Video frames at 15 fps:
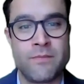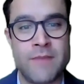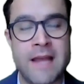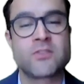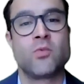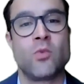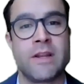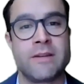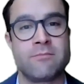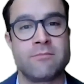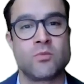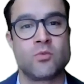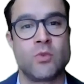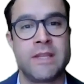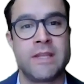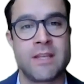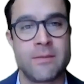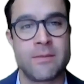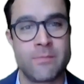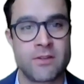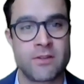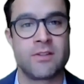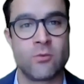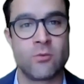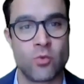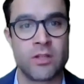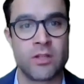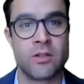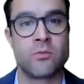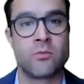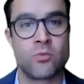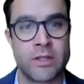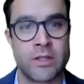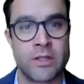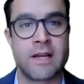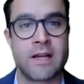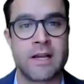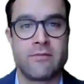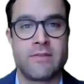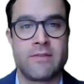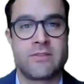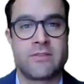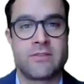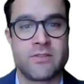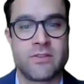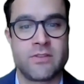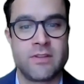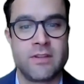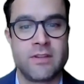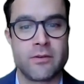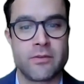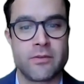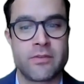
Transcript: that's what we typically will tell investors is,